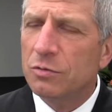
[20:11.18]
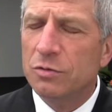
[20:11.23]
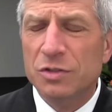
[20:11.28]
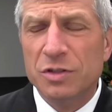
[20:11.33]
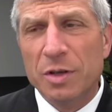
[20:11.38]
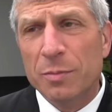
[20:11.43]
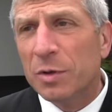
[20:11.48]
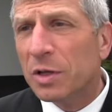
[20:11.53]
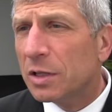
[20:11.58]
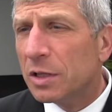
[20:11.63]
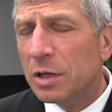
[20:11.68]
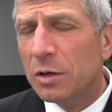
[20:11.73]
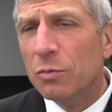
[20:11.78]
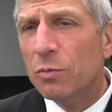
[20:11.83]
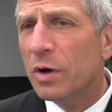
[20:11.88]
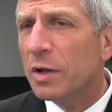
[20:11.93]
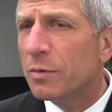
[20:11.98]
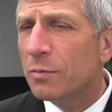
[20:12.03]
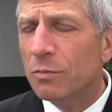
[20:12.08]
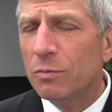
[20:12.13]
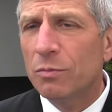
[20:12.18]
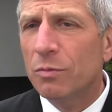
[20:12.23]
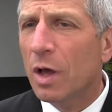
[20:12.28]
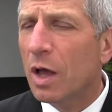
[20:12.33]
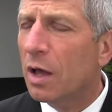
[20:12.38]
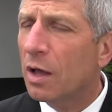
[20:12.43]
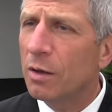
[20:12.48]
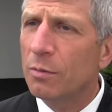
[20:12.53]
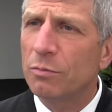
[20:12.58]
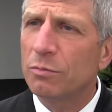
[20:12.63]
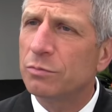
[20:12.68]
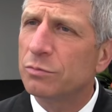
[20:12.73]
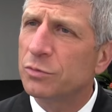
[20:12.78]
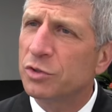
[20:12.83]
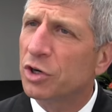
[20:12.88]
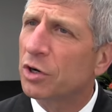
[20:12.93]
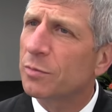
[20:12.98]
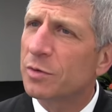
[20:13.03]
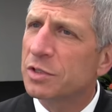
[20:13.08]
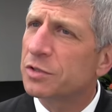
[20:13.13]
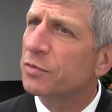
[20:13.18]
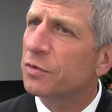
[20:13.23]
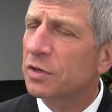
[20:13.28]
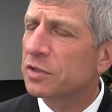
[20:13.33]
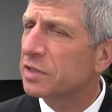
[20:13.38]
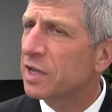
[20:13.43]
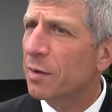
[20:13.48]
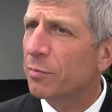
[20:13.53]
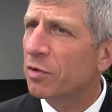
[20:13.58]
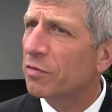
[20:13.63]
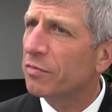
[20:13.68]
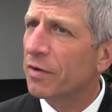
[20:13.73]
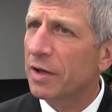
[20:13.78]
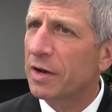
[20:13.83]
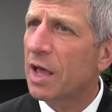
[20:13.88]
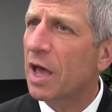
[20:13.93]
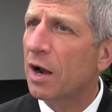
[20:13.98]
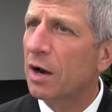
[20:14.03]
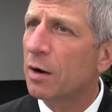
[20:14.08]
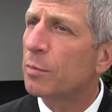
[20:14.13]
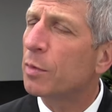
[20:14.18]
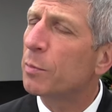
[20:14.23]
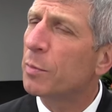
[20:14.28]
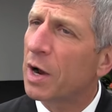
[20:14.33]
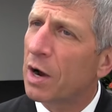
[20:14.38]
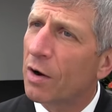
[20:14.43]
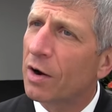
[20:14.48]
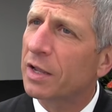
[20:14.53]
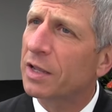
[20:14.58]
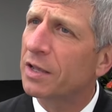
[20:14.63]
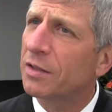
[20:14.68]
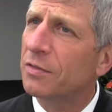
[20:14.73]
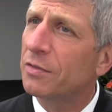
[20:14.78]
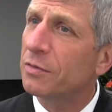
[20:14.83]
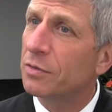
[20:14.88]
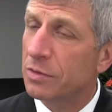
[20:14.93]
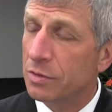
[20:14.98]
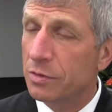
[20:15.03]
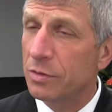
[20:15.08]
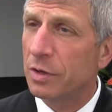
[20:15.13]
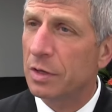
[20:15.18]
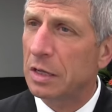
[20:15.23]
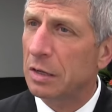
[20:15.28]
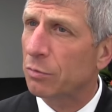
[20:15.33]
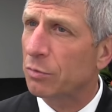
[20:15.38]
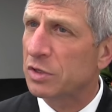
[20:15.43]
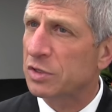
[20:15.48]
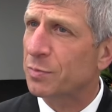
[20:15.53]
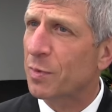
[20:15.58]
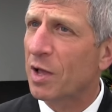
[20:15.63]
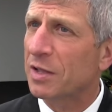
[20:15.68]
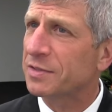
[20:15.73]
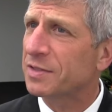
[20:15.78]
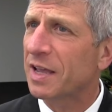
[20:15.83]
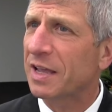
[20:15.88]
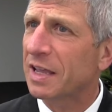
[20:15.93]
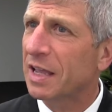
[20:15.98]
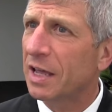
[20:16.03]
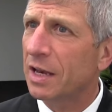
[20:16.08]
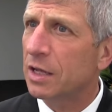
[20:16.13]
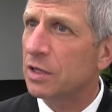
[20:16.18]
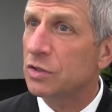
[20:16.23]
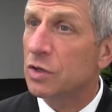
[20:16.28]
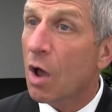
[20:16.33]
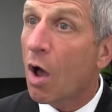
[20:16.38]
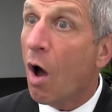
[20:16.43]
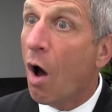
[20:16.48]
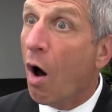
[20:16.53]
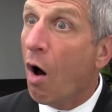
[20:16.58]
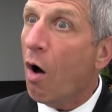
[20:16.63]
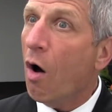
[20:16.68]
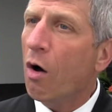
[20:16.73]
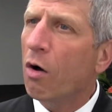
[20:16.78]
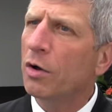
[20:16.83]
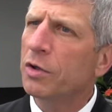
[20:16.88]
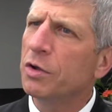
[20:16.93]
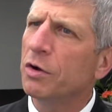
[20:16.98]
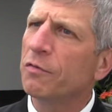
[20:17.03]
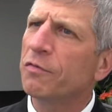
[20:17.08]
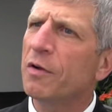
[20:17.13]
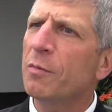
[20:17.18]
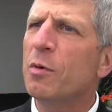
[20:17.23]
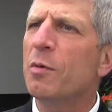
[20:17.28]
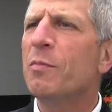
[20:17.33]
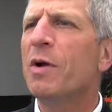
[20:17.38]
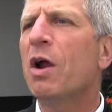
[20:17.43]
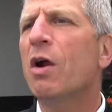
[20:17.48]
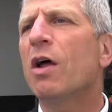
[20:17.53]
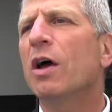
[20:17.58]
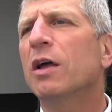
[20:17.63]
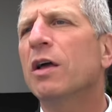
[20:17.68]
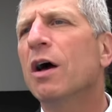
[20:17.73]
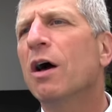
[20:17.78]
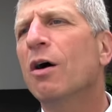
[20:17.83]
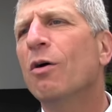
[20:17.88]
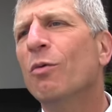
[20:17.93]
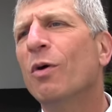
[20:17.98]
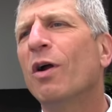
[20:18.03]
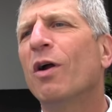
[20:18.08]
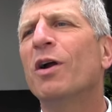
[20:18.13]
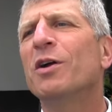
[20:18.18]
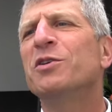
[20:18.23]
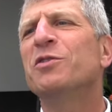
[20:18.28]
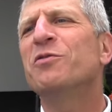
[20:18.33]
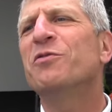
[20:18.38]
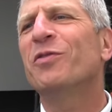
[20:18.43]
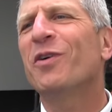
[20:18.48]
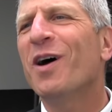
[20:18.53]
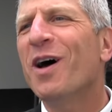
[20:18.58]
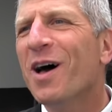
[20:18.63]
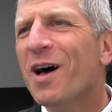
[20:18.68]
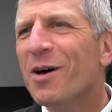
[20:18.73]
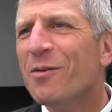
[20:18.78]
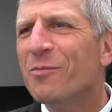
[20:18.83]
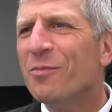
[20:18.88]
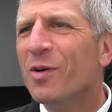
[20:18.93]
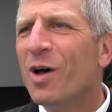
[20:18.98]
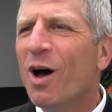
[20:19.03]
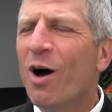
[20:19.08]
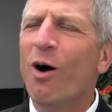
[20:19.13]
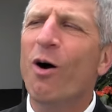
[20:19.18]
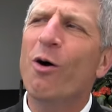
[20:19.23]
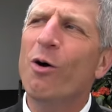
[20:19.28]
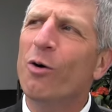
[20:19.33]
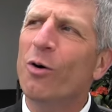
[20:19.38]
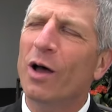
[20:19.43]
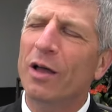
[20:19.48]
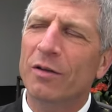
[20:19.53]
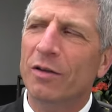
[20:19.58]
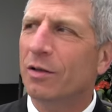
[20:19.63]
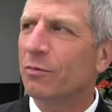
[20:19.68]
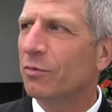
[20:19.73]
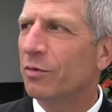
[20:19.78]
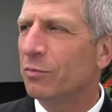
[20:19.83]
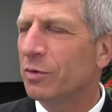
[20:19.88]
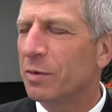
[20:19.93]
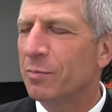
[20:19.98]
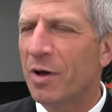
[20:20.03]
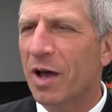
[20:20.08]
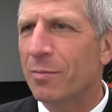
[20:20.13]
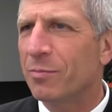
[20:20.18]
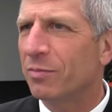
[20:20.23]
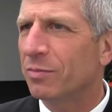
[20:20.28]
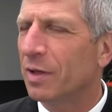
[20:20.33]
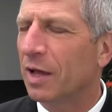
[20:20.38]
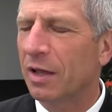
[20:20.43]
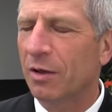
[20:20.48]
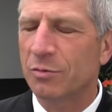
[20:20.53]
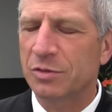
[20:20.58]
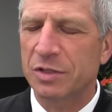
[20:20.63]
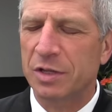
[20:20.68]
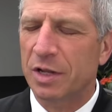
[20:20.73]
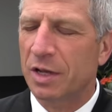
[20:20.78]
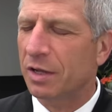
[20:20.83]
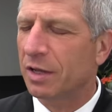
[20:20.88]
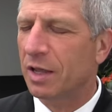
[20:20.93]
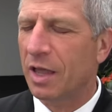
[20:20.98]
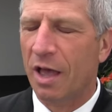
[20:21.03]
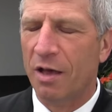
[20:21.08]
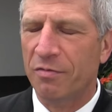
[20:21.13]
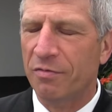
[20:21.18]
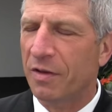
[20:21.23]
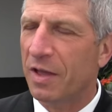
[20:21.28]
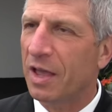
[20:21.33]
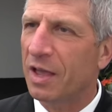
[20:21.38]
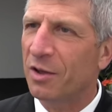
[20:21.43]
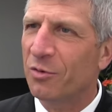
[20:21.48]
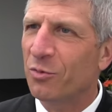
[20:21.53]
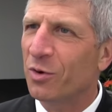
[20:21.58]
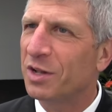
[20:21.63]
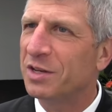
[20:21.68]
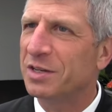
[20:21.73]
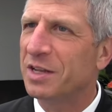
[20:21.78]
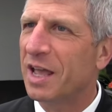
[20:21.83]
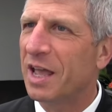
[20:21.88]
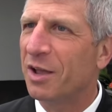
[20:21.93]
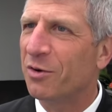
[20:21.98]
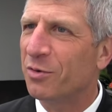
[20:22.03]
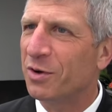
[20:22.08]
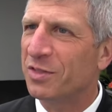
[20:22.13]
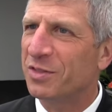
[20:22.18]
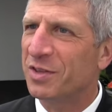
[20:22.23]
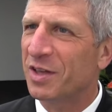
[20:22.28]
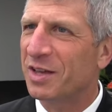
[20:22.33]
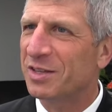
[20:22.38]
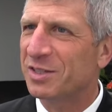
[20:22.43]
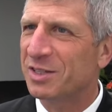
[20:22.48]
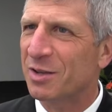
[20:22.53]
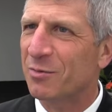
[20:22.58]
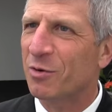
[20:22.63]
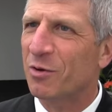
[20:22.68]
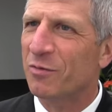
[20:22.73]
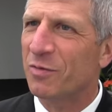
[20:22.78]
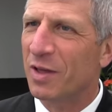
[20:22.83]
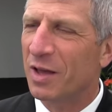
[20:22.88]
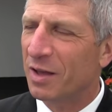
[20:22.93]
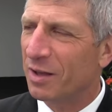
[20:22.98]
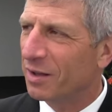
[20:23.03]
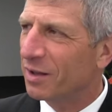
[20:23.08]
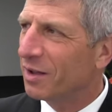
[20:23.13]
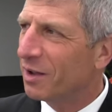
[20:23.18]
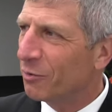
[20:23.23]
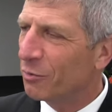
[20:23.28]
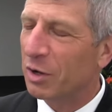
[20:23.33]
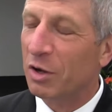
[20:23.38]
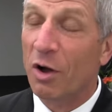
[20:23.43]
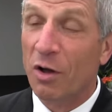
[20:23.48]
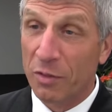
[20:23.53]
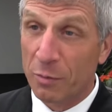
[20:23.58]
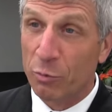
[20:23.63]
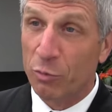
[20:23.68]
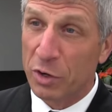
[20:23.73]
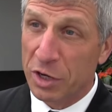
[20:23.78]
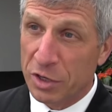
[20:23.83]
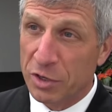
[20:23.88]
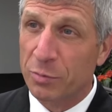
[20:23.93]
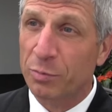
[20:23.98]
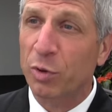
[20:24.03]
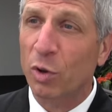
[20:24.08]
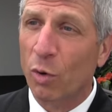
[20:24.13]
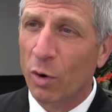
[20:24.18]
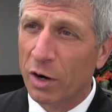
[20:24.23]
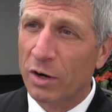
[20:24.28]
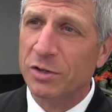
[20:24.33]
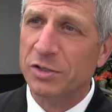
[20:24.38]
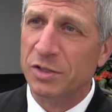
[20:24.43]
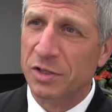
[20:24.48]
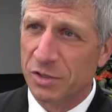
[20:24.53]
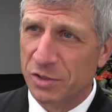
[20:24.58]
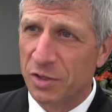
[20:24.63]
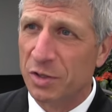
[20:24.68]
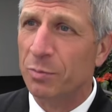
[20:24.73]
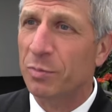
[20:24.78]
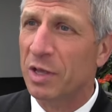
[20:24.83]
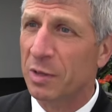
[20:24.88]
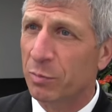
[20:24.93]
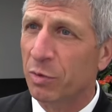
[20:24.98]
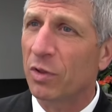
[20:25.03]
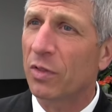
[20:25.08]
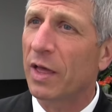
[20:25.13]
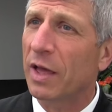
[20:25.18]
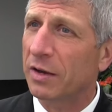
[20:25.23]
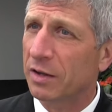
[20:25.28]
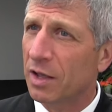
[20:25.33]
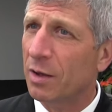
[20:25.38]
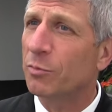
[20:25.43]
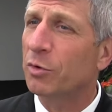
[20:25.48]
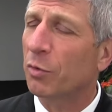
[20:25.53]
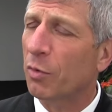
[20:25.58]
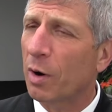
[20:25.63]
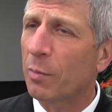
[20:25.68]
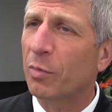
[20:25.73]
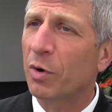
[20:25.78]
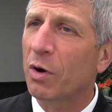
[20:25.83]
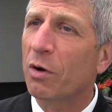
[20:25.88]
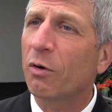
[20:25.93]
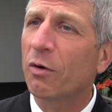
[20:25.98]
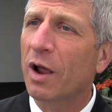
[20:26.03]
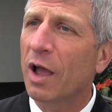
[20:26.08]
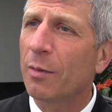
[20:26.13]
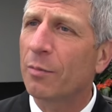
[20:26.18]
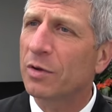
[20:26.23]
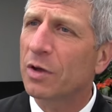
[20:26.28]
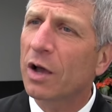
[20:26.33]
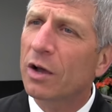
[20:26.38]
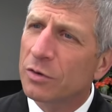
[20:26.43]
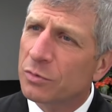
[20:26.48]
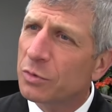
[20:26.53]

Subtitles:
typically when Germans, for example, find out I'm American, the response I get is, "Oh, you're from America. Where are you from?" Oh, I was in a cafe one day with some of the, we call them redeployers. These are the people that come to our program.